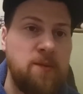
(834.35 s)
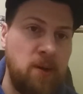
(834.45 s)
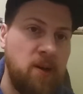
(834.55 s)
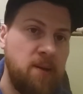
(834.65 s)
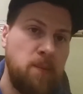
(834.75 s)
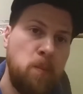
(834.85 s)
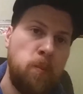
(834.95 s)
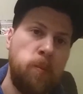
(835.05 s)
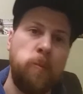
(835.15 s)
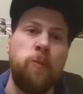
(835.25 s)
variety,
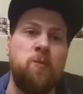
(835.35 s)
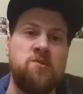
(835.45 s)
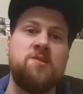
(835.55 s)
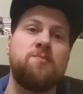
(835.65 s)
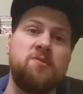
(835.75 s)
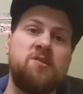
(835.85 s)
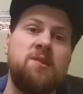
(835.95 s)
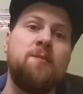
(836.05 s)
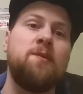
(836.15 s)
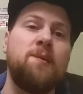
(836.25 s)
we should
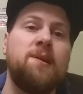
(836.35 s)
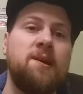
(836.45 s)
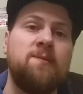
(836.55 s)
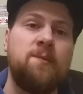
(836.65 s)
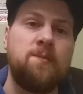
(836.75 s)
appreciate what we have.